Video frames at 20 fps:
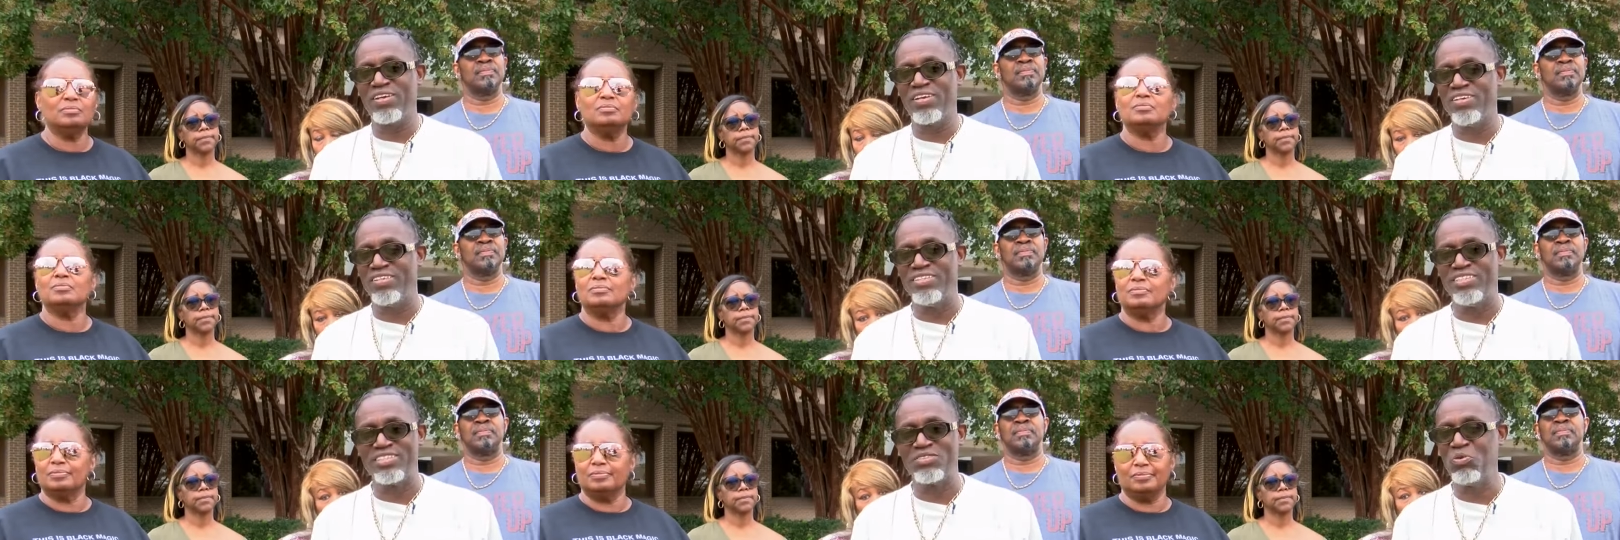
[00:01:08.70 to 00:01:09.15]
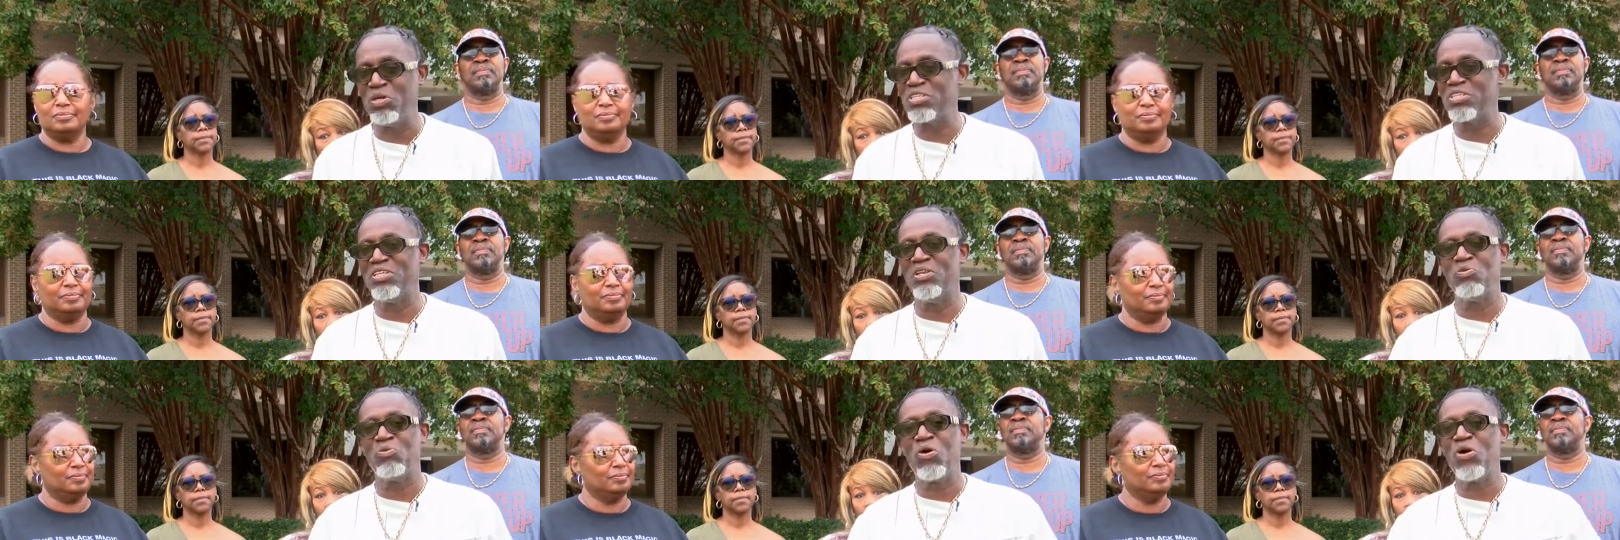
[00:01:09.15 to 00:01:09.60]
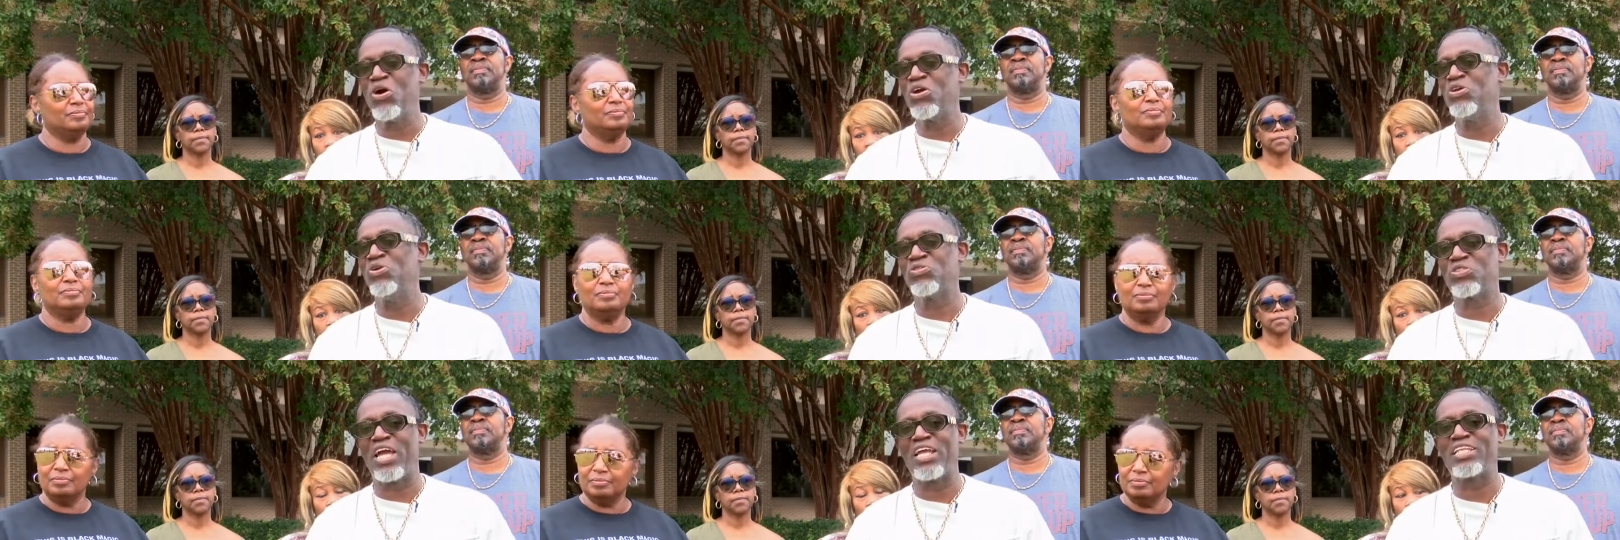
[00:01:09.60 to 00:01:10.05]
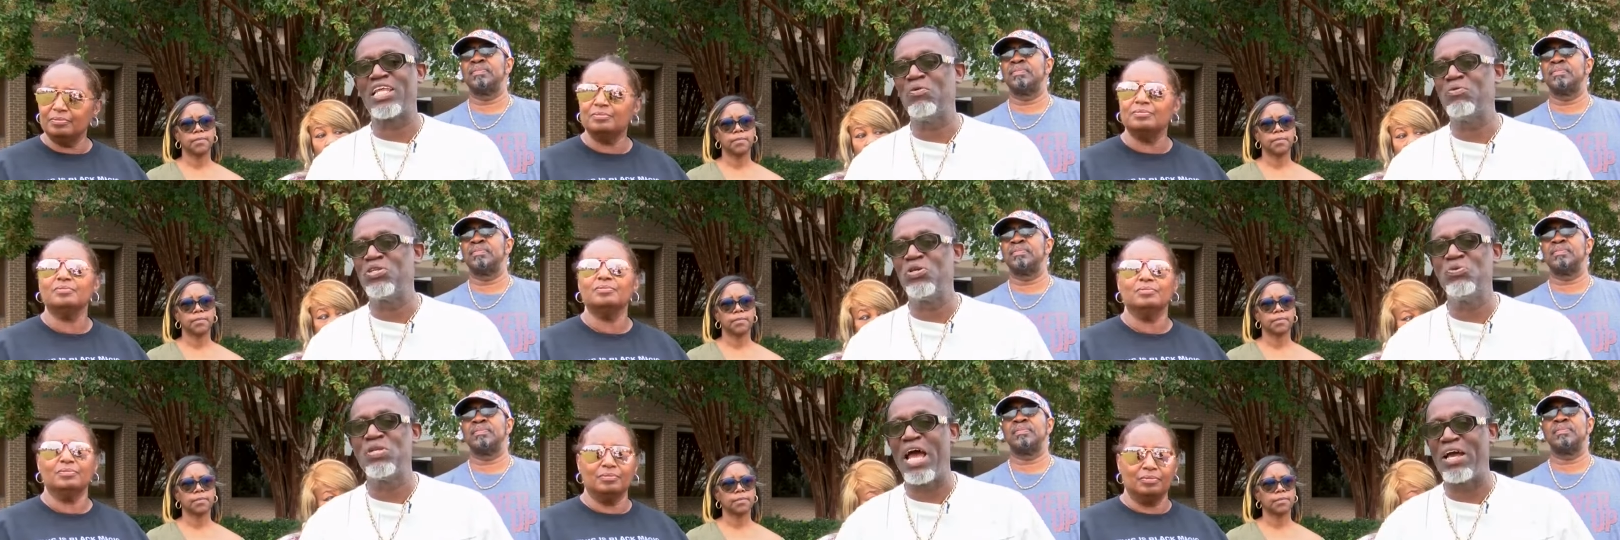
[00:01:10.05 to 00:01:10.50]
Speaker 1: goodness, what in the world you think they
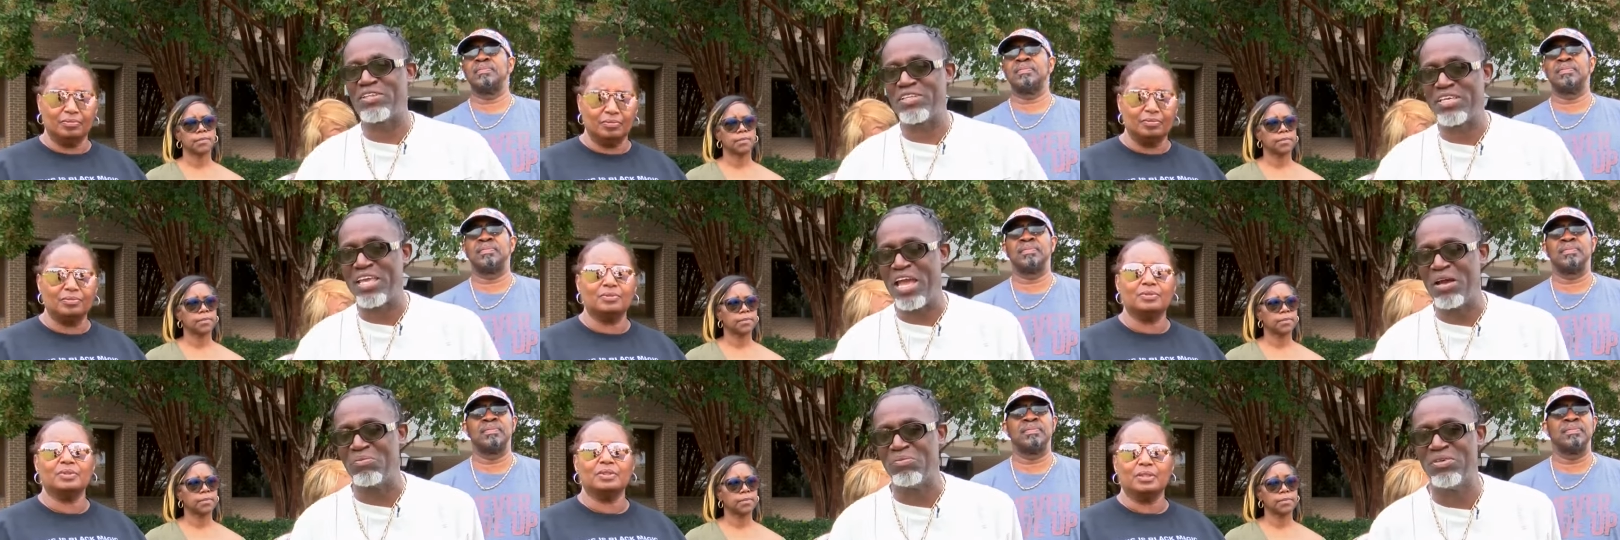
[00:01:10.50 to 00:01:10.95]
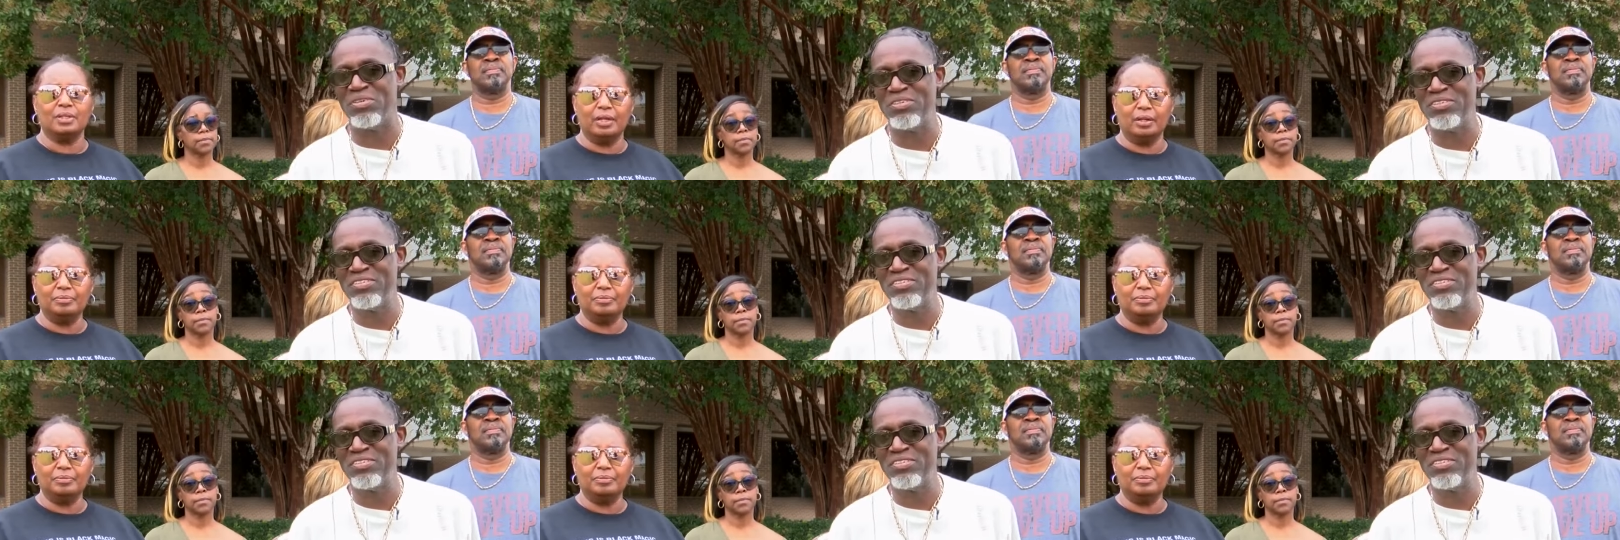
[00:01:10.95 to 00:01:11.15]
would do without the camera?